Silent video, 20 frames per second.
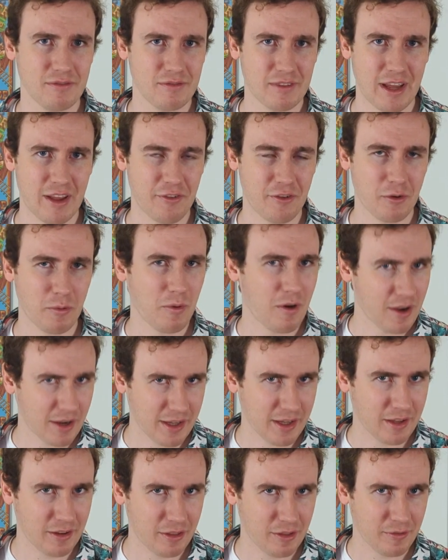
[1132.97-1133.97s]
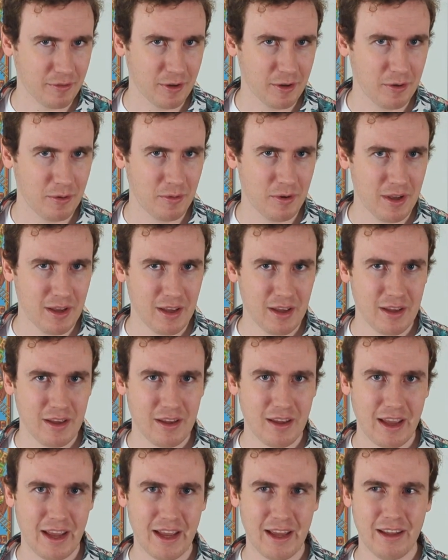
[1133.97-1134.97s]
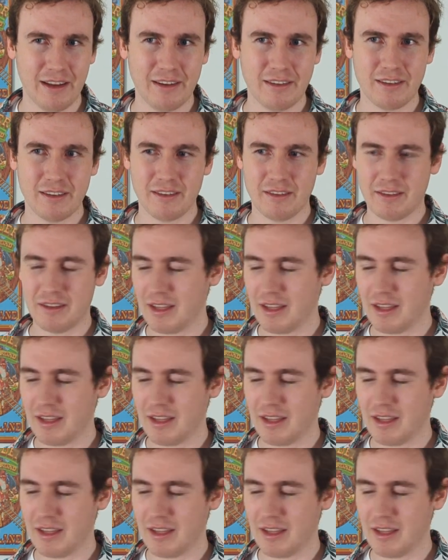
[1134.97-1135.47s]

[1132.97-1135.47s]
as you're walking through, and